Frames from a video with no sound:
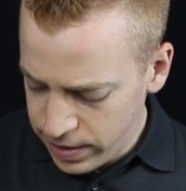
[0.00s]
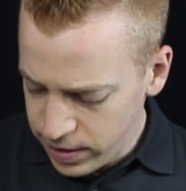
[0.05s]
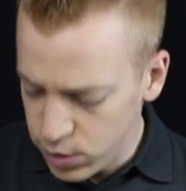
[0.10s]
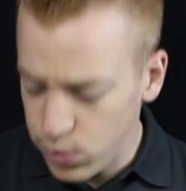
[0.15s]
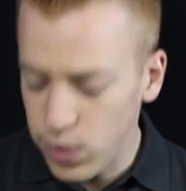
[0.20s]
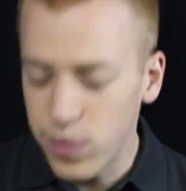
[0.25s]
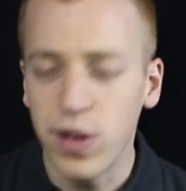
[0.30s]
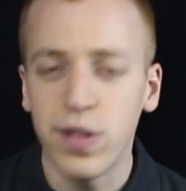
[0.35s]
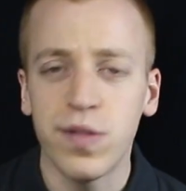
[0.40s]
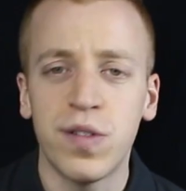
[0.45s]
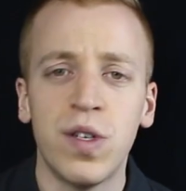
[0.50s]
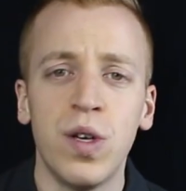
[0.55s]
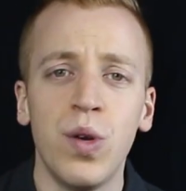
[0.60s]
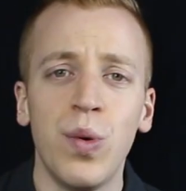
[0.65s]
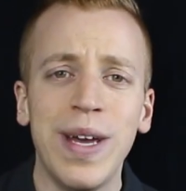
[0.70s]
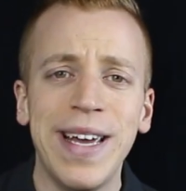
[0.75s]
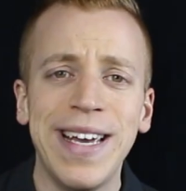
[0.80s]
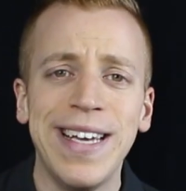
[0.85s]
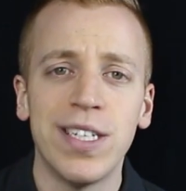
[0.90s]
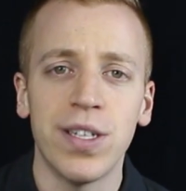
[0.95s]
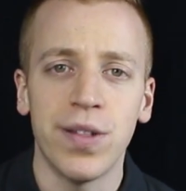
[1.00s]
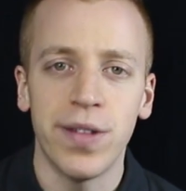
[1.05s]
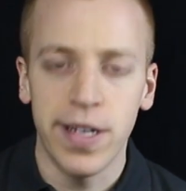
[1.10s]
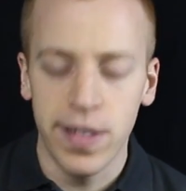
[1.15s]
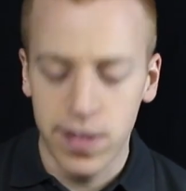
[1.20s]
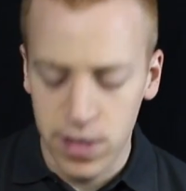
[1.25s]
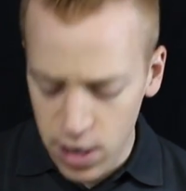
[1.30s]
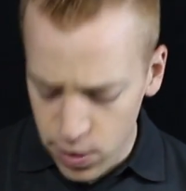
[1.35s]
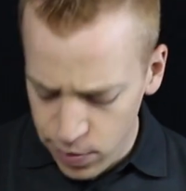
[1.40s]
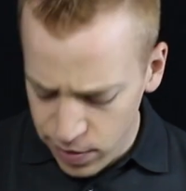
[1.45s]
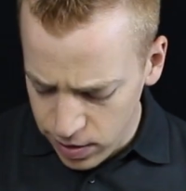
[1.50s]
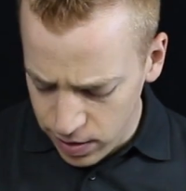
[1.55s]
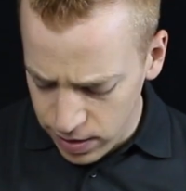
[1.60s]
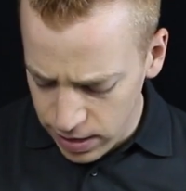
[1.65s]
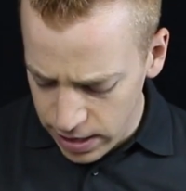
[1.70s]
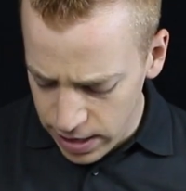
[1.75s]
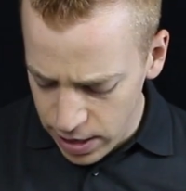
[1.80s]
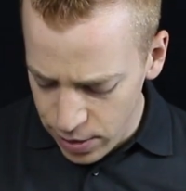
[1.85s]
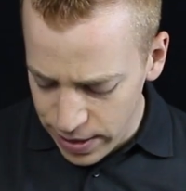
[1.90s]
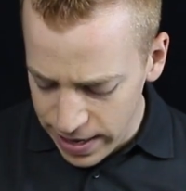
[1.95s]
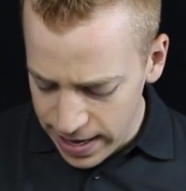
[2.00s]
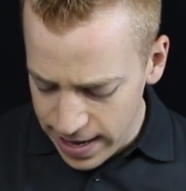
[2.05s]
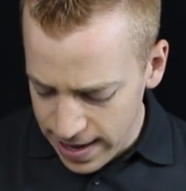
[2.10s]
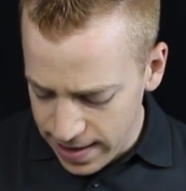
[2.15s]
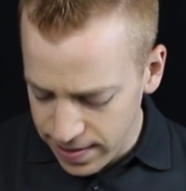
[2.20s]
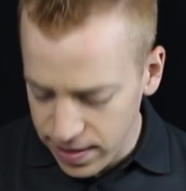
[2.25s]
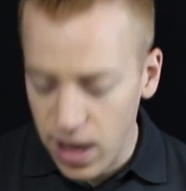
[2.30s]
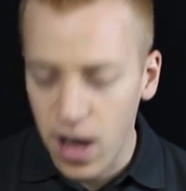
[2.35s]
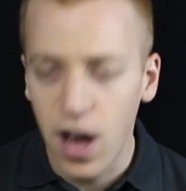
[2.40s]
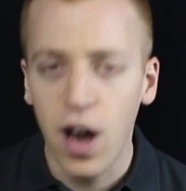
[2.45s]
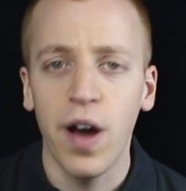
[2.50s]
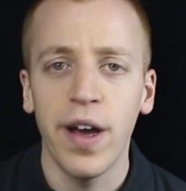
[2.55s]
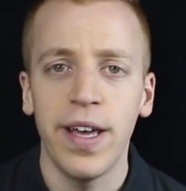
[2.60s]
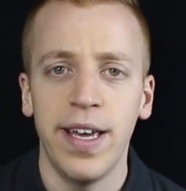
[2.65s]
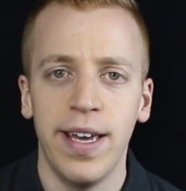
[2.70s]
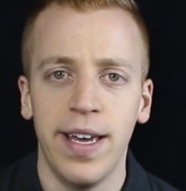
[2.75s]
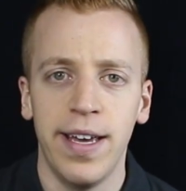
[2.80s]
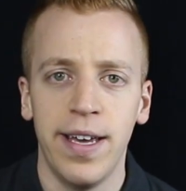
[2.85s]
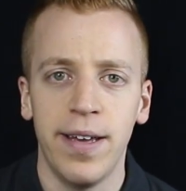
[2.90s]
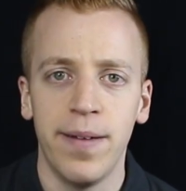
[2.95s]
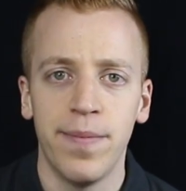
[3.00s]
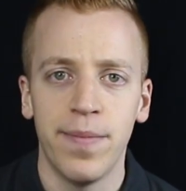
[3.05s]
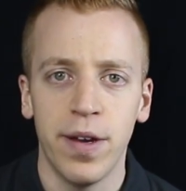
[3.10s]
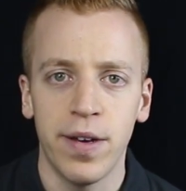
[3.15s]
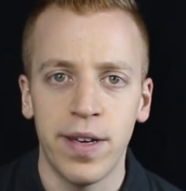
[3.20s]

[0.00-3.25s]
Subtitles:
So we've got two E's on the guitar. We've got the low E and the high E.